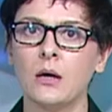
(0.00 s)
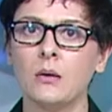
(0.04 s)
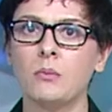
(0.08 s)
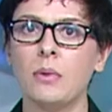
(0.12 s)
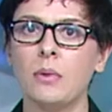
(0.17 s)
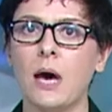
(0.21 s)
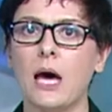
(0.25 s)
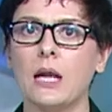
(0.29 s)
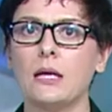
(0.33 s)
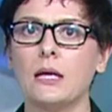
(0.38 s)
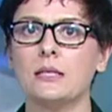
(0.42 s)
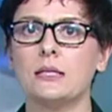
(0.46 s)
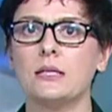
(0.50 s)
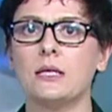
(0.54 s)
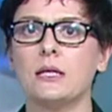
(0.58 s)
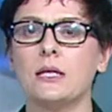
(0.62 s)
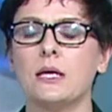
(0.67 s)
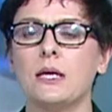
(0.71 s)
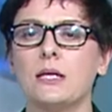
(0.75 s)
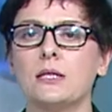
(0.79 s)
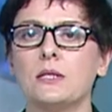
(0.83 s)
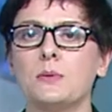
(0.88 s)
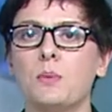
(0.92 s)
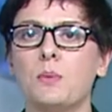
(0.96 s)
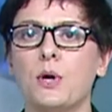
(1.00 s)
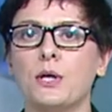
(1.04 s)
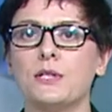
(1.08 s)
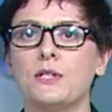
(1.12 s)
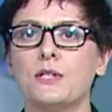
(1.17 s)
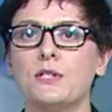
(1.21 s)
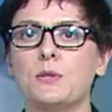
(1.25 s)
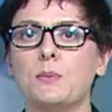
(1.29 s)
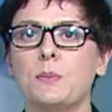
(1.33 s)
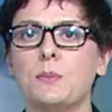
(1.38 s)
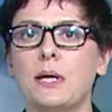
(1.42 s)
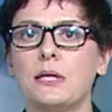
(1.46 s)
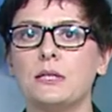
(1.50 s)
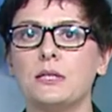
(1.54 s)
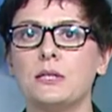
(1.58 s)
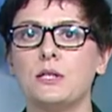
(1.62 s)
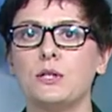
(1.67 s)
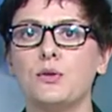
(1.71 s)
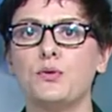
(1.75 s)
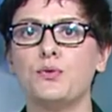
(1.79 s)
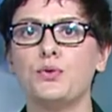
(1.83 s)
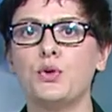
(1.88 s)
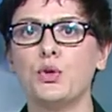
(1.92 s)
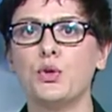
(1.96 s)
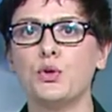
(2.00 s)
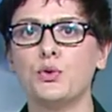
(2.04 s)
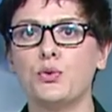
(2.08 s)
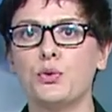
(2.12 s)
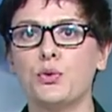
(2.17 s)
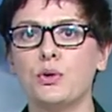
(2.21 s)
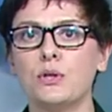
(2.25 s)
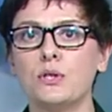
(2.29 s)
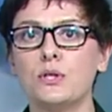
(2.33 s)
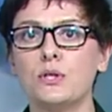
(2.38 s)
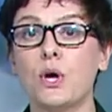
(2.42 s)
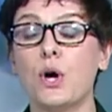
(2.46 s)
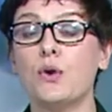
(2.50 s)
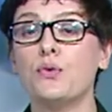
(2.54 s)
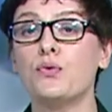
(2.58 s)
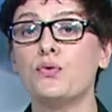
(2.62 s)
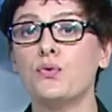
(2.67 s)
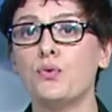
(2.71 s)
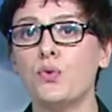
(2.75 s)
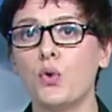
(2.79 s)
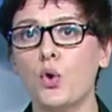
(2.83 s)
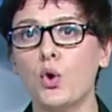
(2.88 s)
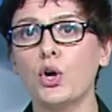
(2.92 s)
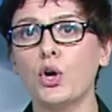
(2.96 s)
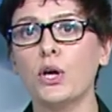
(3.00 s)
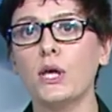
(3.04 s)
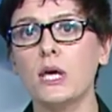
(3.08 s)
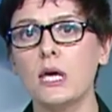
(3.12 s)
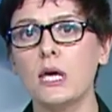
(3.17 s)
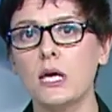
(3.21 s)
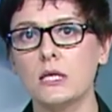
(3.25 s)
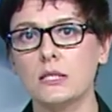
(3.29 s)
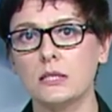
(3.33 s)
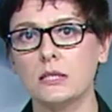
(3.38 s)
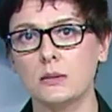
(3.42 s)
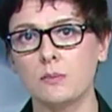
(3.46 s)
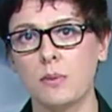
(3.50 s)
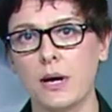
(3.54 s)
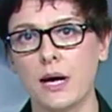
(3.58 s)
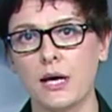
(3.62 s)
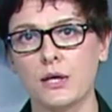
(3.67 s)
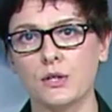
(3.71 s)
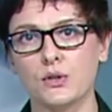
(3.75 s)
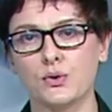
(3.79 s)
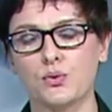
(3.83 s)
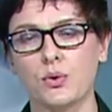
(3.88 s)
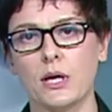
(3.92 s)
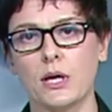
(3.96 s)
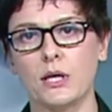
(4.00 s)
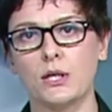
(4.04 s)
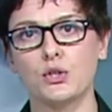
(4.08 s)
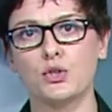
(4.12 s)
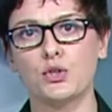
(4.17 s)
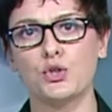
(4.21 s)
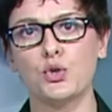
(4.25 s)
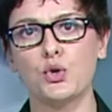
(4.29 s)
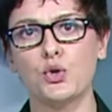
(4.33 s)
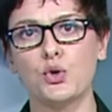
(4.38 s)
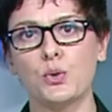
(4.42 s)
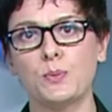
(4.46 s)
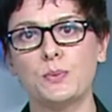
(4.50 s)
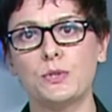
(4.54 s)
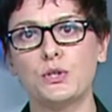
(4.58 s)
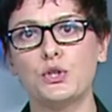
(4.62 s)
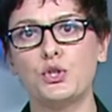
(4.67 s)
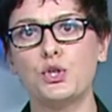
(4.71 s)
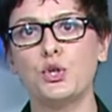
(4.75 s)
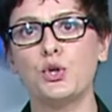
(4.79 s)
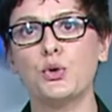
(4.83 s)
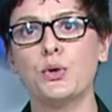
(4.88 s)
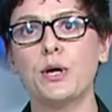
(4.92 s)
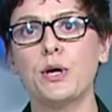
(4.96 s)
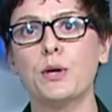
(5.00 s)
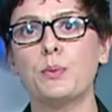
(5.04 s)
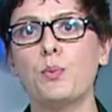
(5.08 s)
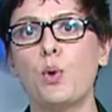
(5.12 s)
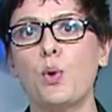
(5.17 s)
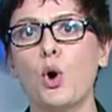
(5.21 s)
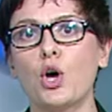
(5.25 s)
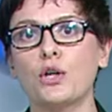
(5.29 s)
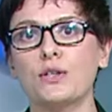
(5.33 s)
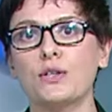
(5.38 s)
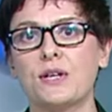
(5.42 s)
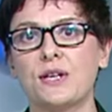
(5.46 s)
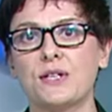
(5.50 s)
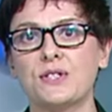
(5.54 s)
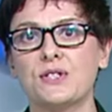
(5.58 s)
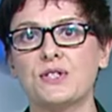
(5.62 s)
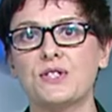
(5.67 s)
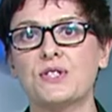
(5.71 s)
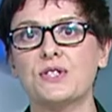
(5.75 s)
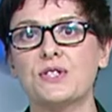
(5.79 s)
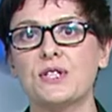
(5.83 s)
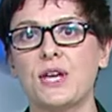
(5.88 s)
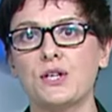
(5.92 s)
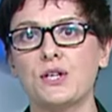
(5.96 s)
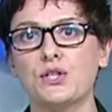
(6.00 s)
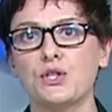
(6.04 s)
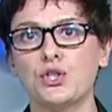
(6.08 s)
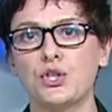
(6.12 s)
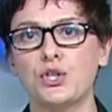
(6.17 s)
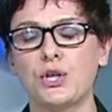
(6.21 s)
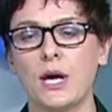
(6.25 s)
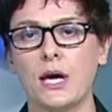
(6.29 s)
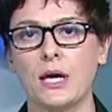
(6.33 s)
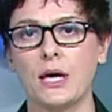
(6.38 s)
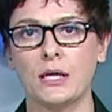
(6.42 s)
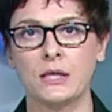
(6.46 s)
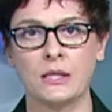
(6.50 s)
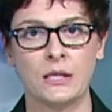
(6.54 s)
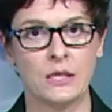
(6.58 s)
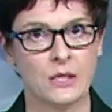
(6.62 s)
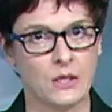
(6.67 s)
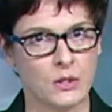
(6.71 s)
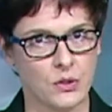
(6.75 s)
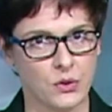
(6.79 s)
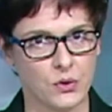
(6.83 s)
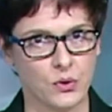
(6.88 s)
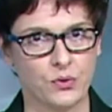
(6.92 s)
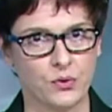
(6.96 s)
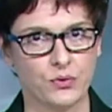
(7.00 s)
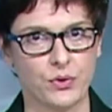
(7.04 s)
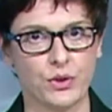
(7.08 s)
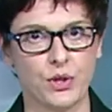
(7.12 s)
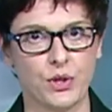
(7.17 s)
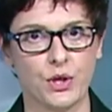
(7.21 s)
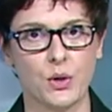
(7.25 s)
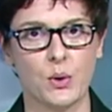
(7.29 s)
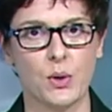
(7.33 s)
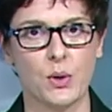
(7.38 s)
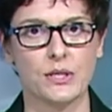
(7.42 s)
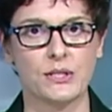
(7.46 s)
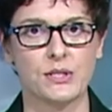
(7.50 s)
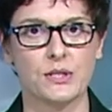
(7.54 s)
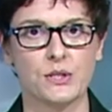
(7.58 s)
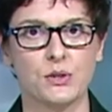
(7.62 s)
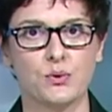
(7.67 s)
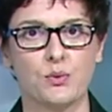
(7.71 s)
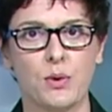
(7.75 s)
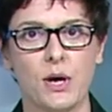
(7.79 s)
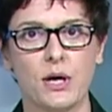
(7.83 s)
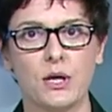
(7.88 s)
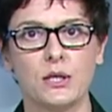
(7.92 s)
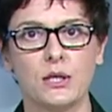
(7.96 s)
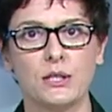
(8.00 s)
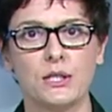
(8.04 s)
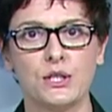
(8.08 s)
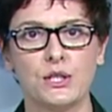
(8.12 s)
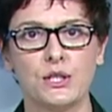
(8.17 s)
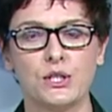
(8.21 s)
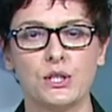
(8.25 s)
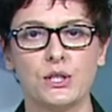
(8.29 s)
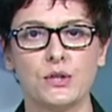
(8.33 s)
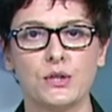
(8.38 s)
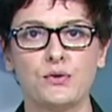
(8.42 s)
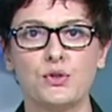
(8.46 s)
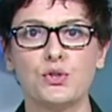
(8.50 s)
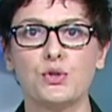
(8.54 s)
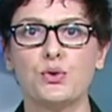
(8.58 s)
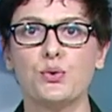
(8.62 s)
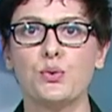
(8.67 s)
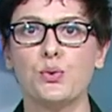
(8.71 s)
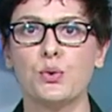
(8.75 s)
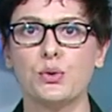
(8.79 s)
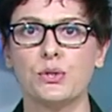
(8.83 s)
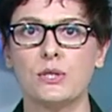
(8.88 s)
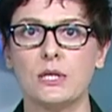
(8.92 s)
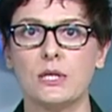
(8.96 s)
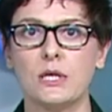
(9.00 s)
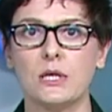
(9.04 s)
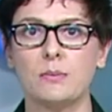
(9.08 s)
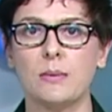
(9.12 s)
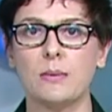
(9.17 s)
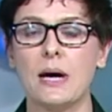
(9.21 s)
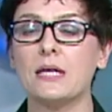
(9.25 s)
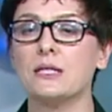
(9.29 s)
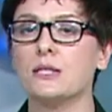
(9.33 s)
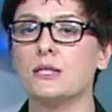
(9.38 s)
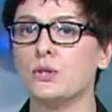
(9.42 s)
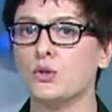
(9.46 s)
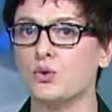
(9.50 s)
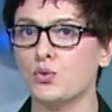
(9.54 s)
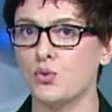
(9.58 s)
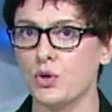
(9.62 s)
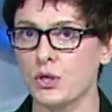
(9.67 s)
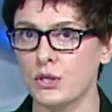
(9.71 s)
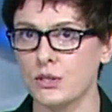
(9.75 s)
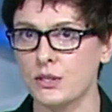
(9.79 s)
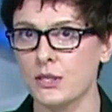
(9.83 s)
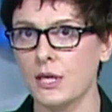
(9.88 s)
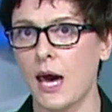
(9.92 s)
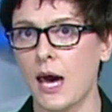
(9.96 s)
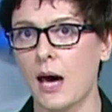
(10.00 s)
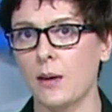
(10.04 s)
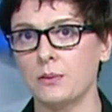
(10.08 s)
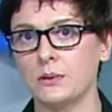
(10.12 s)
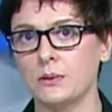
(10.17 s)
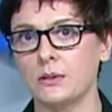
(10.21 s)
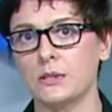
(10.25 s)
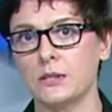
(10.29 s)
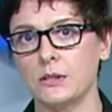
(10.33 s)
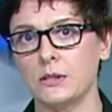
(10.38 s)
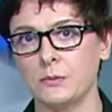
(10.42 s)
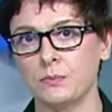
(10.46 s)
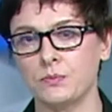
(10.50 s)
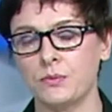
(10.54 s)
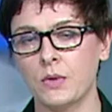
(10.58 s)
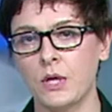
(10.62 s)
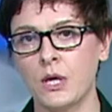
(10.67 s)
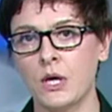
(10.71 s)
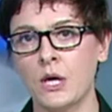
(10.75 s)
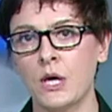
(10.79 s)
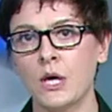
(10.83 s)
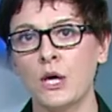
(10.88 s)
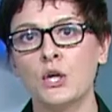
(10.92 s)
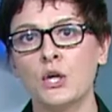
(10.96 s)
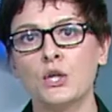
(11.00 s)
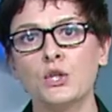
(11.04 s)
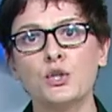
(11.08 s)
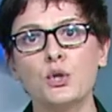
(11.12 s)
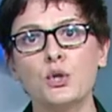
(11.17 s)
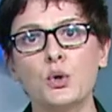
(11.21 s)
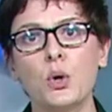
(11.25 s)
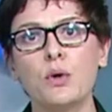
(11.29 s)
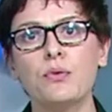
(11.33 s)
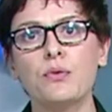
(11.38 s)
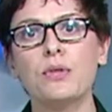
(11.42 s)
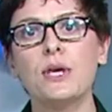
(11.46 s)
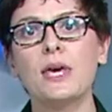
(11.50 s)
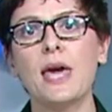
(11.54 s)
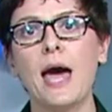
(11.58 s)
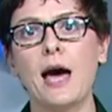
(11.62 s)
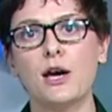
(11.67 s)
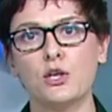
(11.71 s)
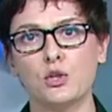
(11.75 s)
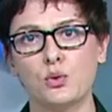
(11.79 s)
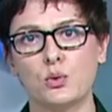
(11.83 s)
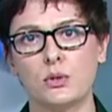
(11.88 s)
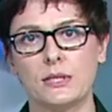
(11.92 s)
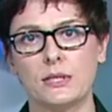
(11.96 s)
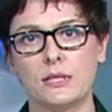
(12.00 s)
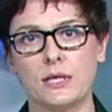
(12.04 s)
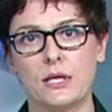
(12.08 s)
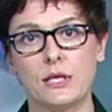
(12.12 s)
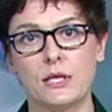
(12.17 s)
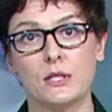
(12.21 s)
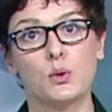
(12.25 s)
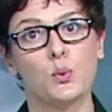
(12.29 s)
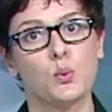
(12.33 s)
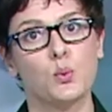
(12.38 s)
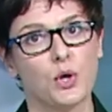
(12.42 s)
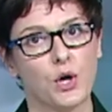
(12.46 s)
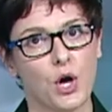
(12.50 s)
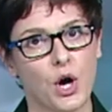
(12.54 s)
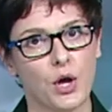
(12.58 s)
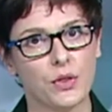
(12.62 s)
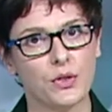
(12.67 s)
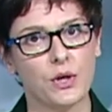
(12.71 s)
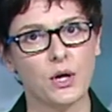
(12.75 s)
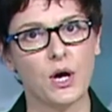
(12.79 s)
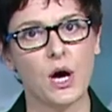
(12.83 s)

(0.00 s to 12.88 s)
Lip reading: Palestinians participated in funerals of 4 killed by Israeli troops during protests yesterday over the U.S.'s recognition of Jerusalem as Israel's capital. 2 of the casualties were on the